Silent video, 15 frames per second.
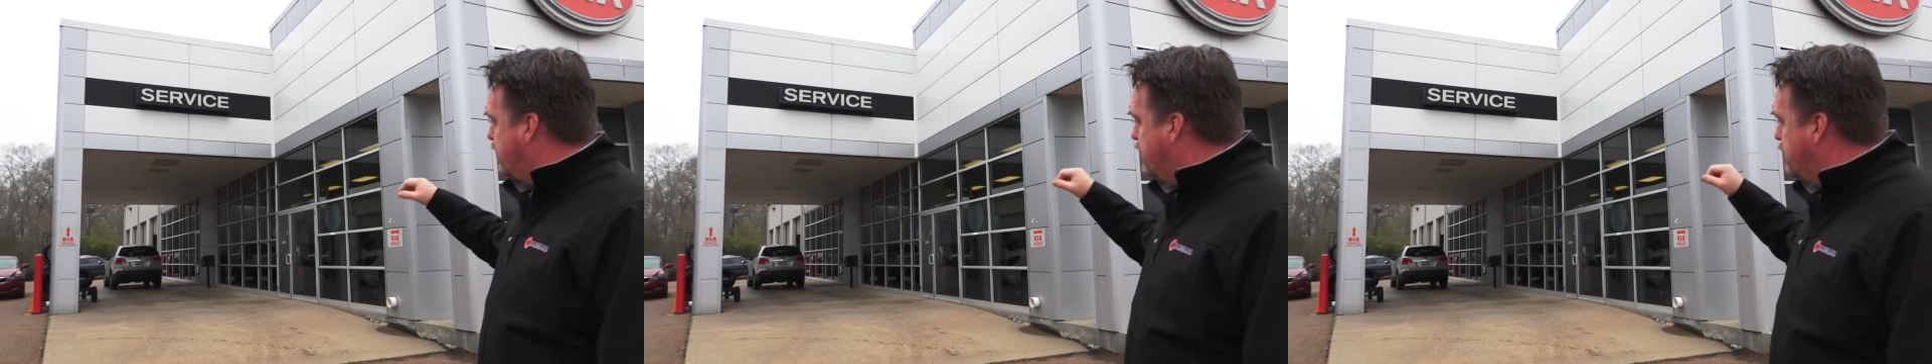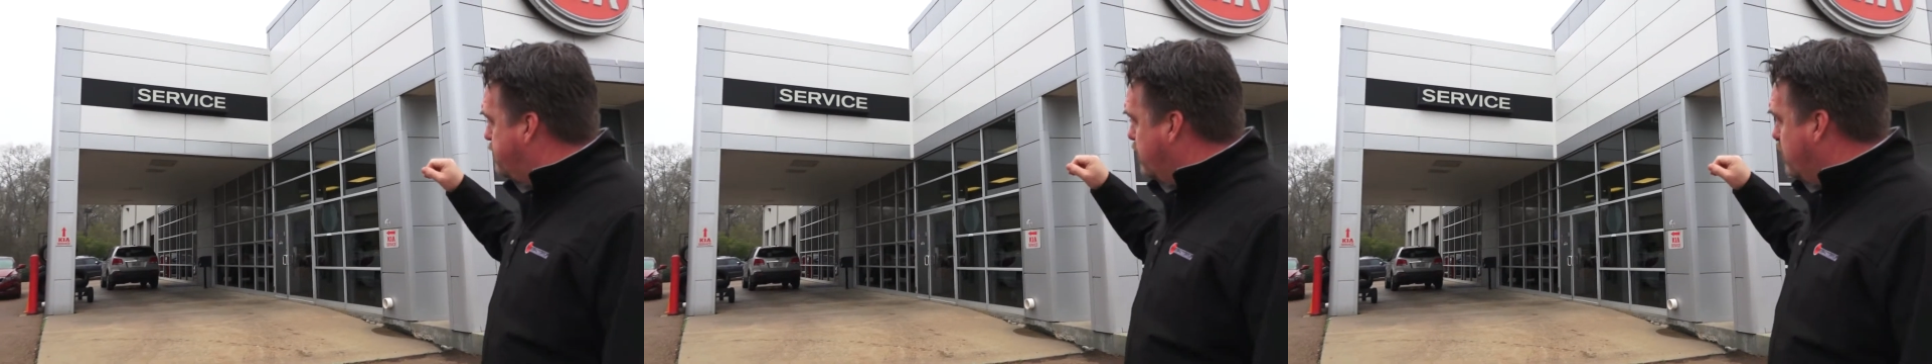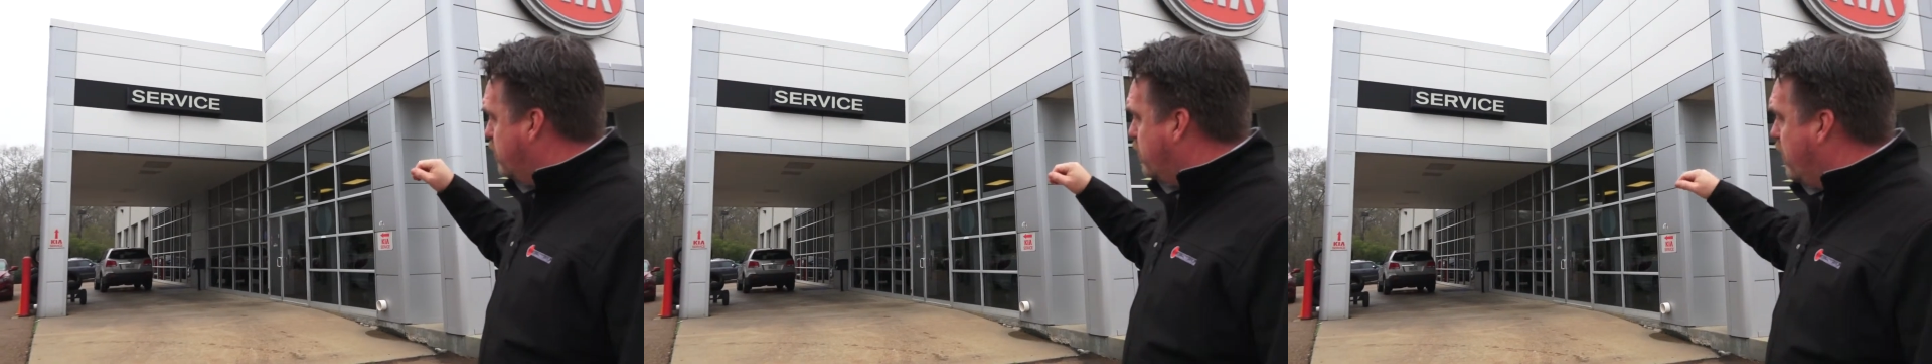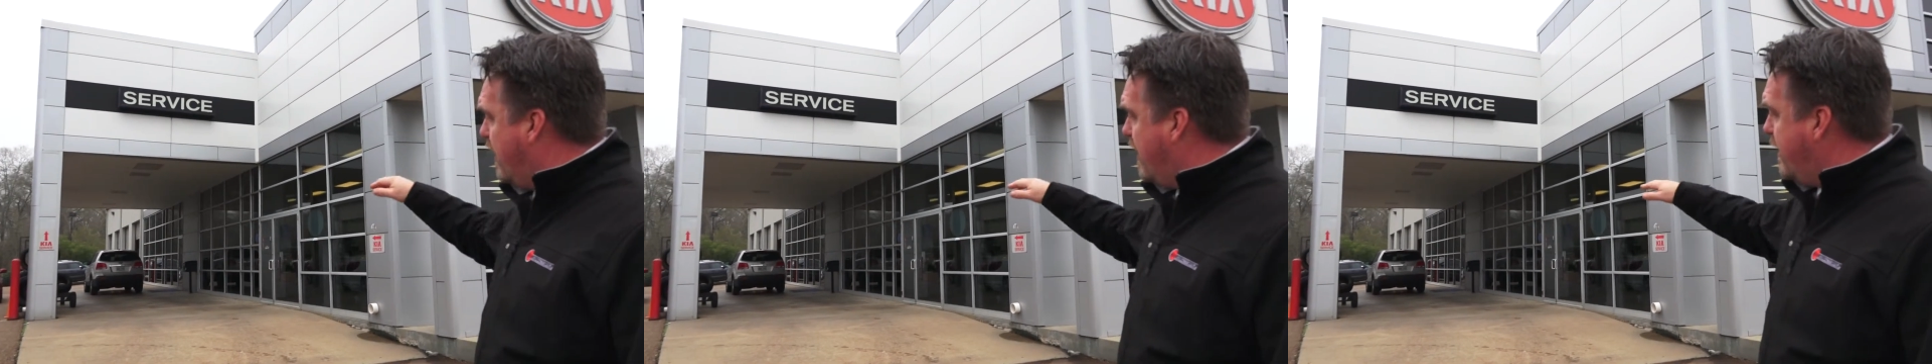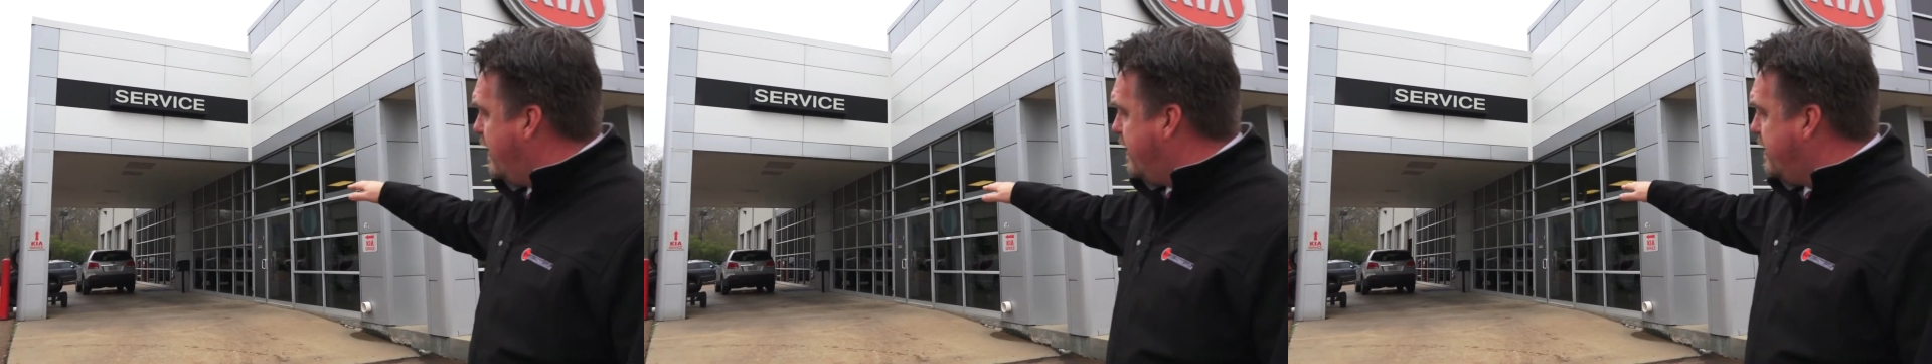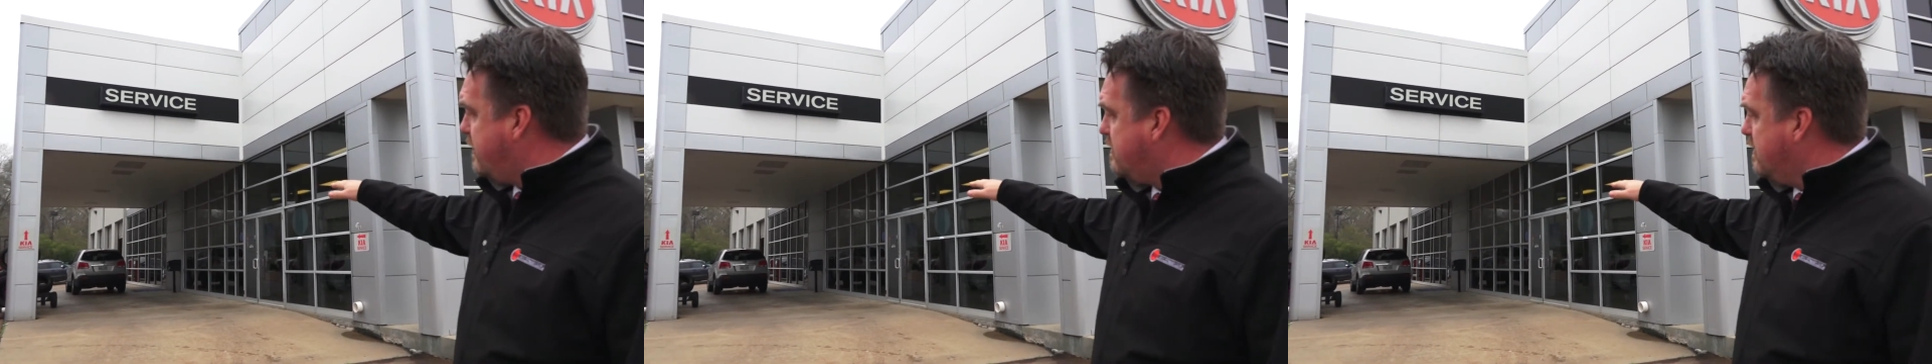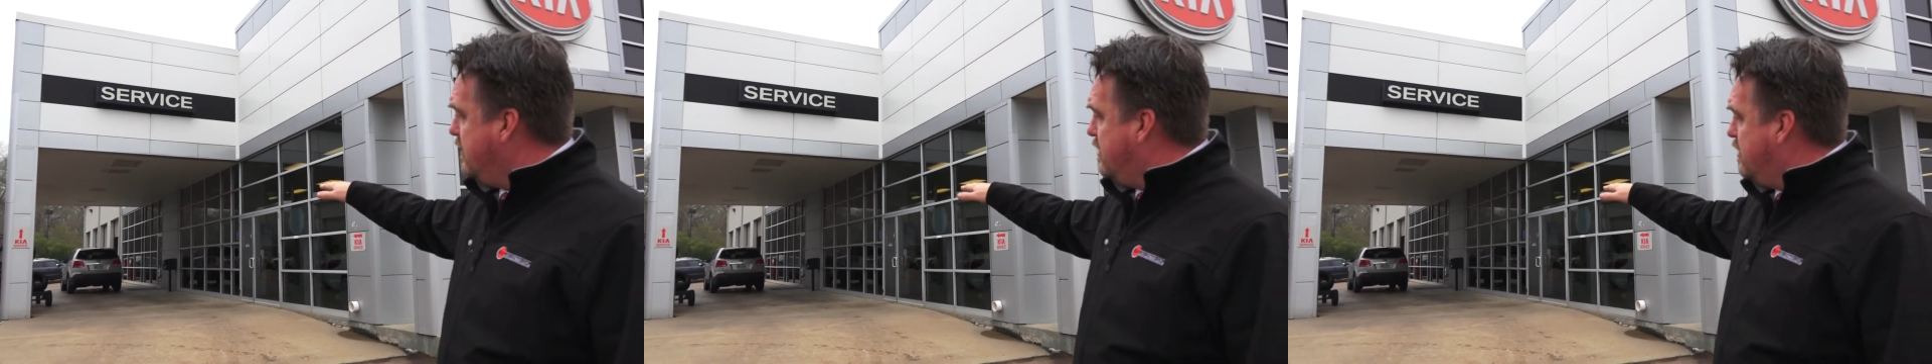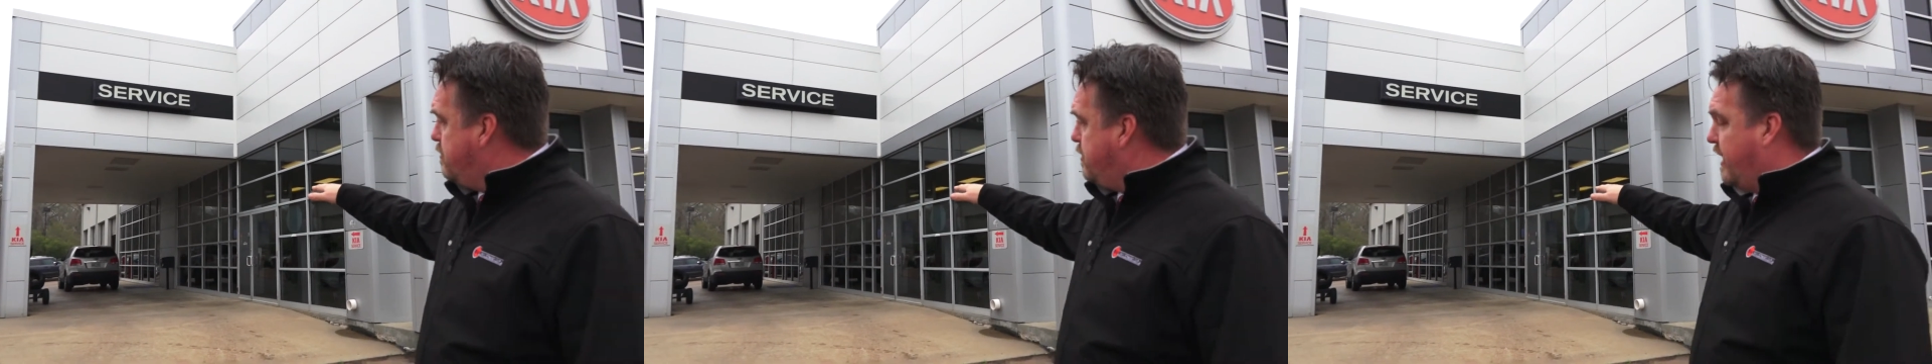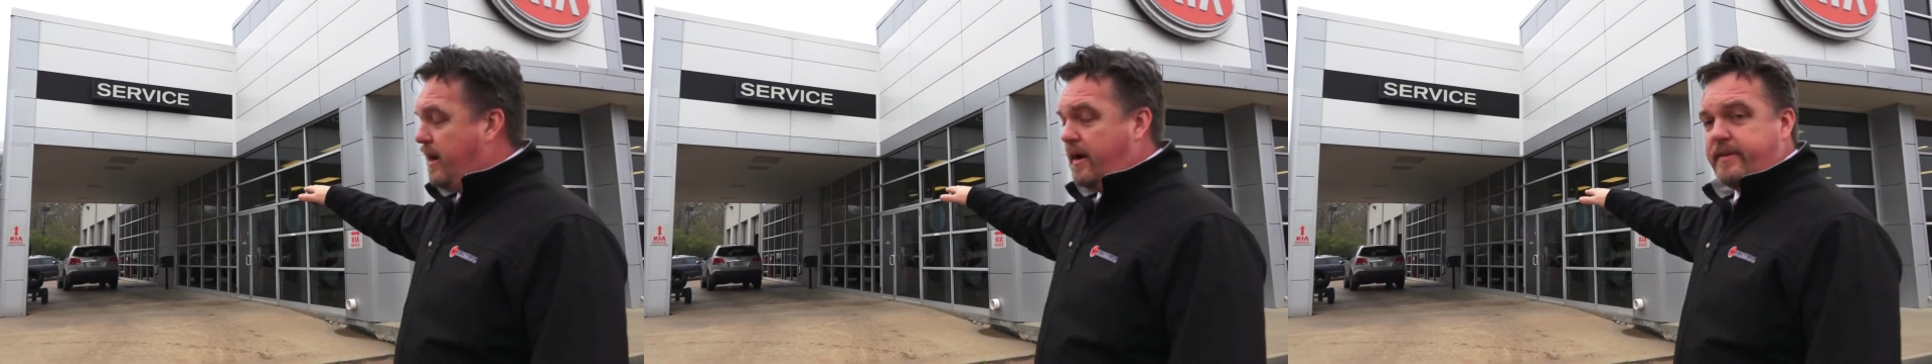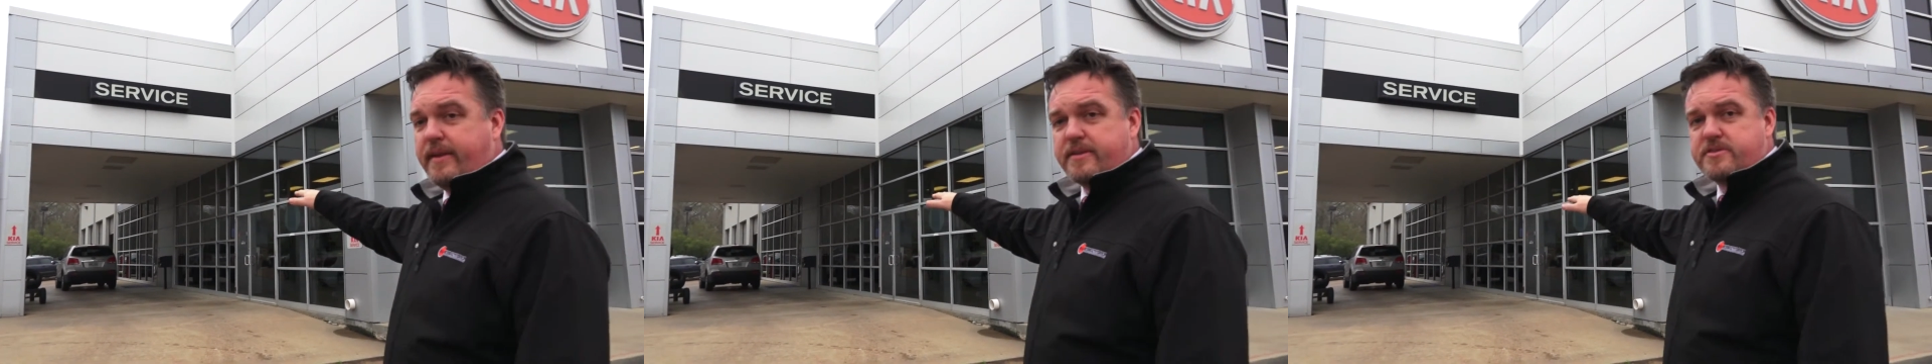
You're gonna pull right behind